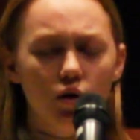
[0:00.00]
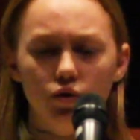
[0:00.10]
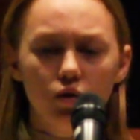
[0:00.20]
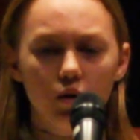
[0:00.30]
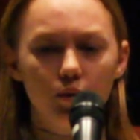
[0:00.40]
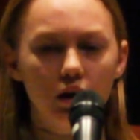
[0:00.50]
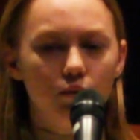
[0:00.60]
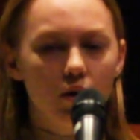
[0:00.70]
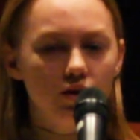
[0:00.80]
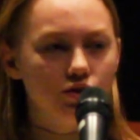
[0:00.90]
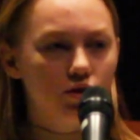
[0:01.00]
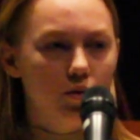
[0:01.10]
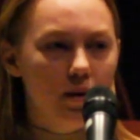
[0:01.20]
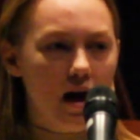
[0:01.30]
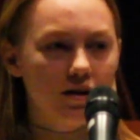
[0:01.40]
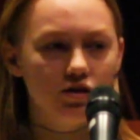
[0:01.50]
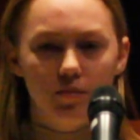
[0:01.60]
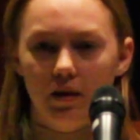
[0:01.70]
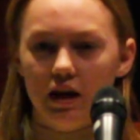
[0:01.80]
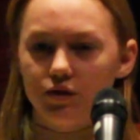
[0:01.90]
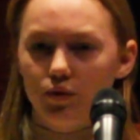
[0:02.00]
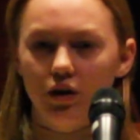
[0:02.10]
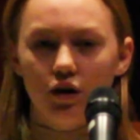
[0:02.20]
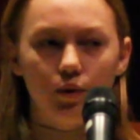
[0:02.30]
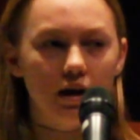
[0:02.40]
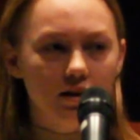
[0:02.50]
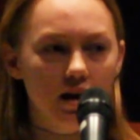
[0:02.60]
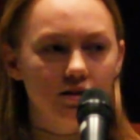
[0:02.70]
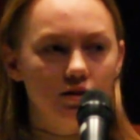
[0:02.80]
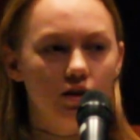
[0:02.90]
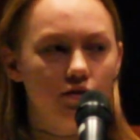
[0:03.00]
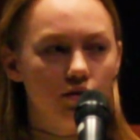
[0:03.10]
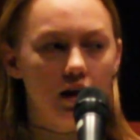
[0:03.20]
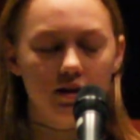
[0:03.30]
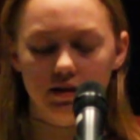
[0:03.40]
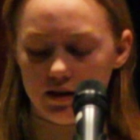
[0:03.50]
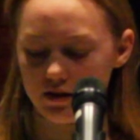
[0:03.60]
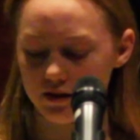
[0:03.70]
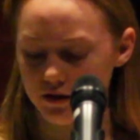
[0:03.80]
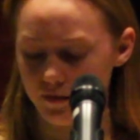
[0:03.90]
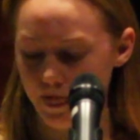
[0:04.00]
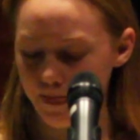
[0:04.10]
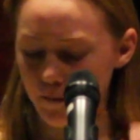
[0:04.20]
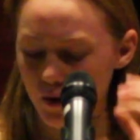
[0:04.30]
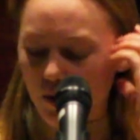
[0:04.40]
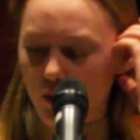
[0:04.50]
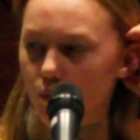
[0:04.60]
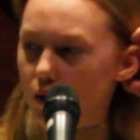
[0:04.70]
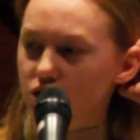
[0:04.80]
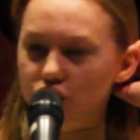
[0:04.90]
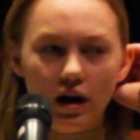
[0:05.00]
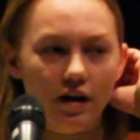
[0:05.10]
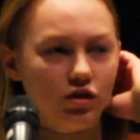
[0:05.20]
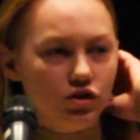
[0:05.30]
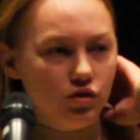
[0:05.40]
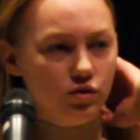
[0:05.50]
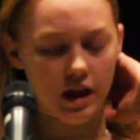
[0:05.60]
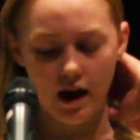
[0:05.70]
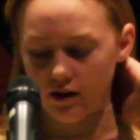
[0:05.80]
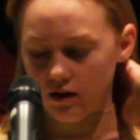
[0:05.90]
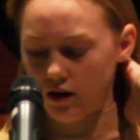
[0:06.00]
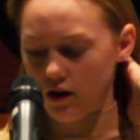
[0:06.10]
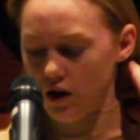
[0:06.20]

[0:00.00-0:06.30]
no one really wants to go back to the place where only gray days and suffering exists. Why would you ever choose that?